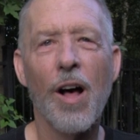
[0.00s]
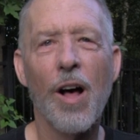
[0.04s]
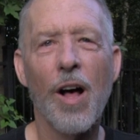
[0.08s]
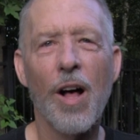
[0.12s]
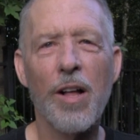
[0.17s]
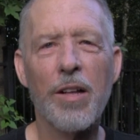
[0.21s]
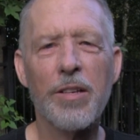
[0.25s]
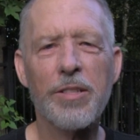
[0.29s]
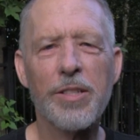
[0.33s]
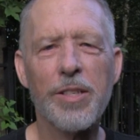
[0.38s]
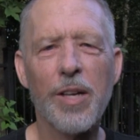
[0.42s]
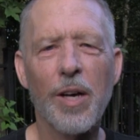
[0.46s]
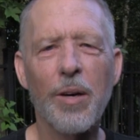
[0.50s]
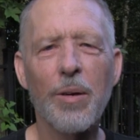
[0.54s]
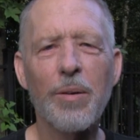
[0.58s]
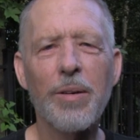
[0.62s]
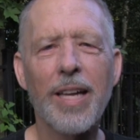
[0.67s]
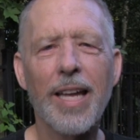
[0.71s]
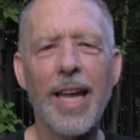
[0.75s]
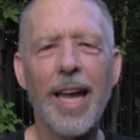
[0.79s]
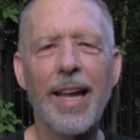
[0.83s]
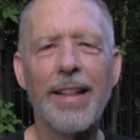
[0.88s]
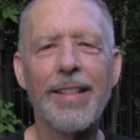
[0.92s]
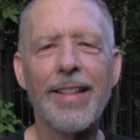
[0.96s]

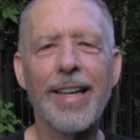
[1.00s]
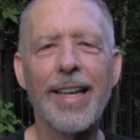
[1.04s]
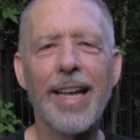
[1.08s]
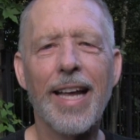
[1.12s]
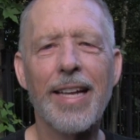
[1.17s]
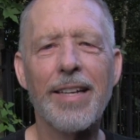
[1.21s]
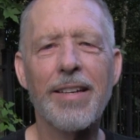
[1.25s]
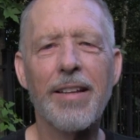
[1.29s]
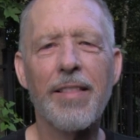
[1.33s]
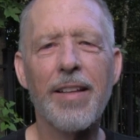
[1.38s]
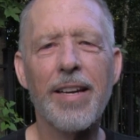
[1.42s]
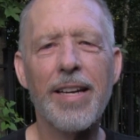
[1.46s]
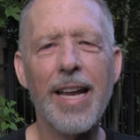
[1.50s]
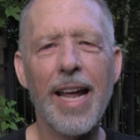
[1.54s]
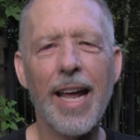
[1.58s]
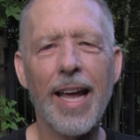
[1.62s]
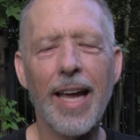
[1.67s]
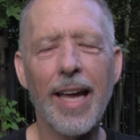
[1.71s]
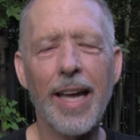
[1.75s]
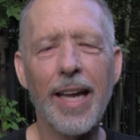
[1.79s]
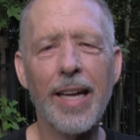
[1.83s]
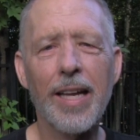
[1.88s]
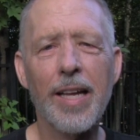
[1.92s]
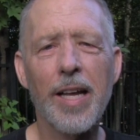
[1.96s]
Also, at the end of the
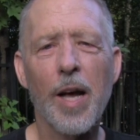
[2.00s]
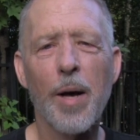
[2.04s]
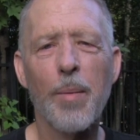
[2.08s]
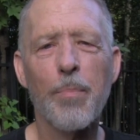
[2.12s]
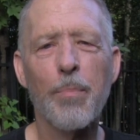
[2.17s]
day,